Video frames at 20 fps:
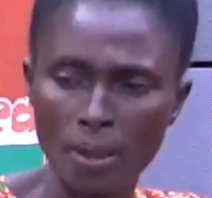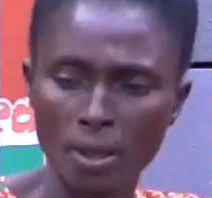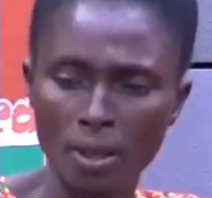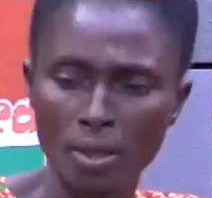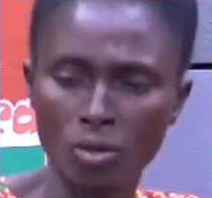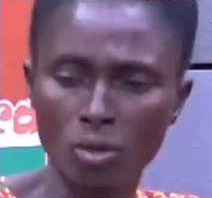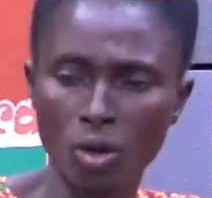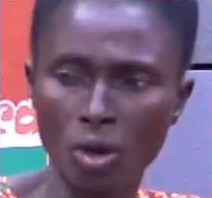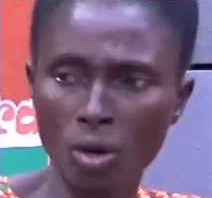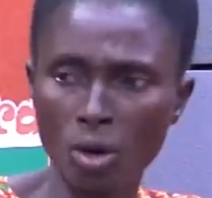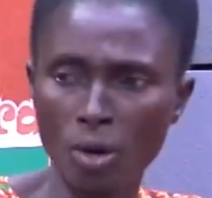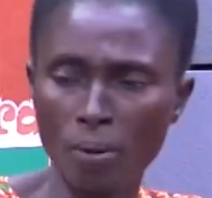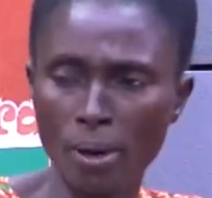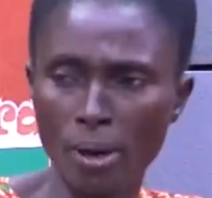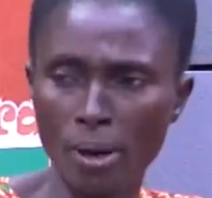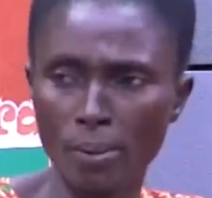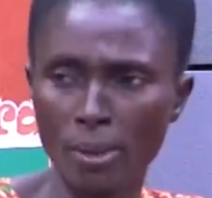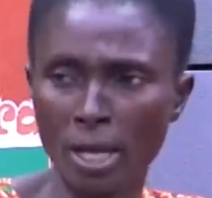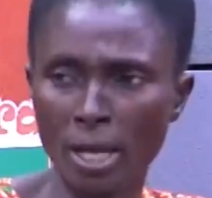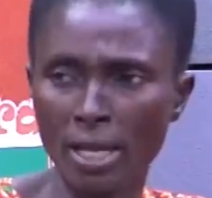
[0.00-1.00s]
ni o ma
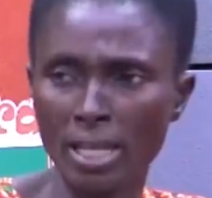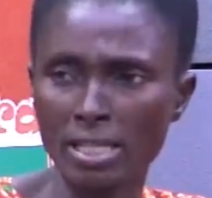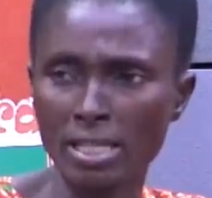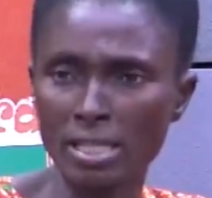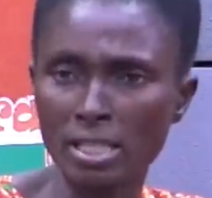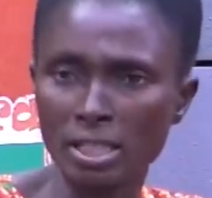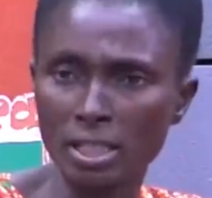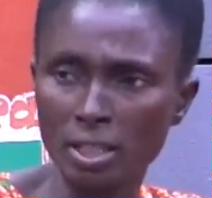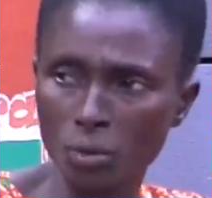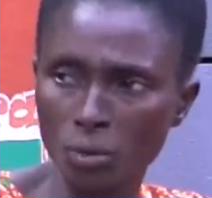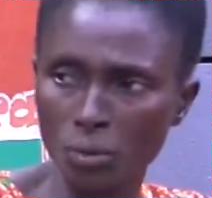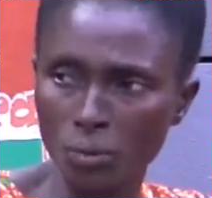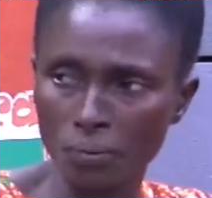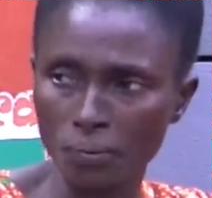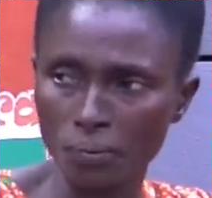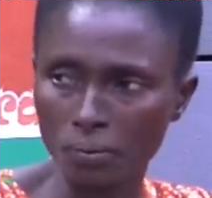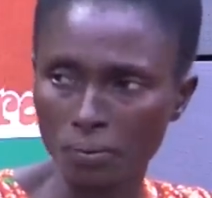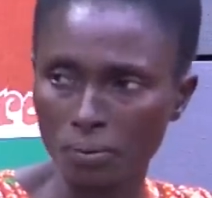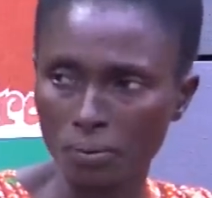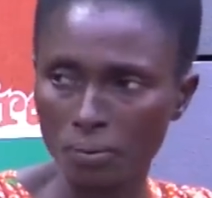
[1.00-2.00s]
me aye single
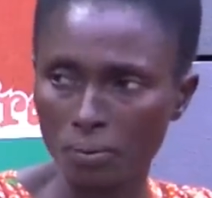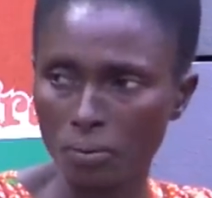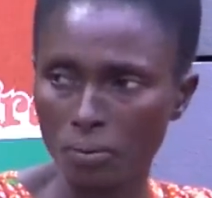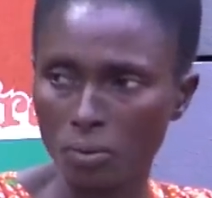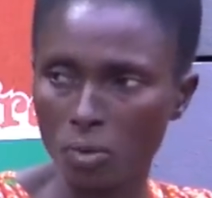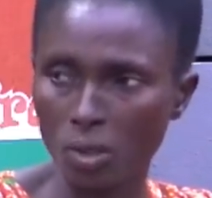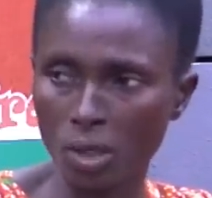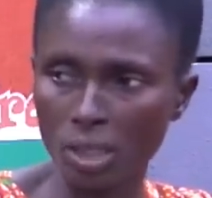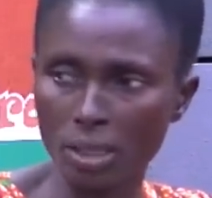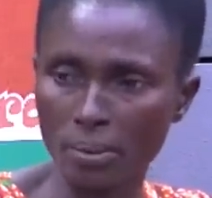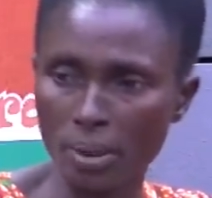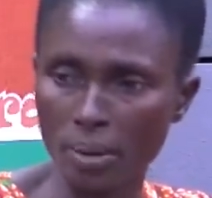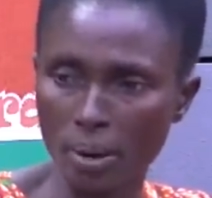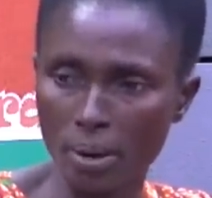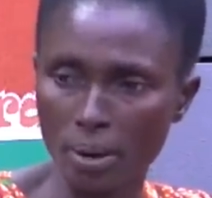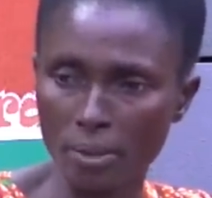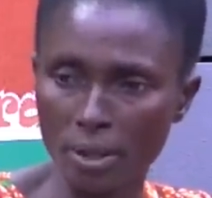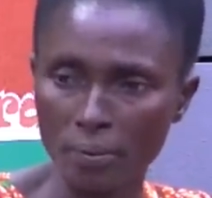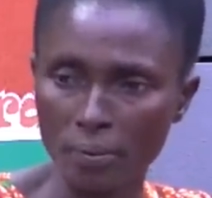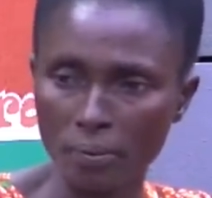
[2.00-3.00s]
room no ade be ma me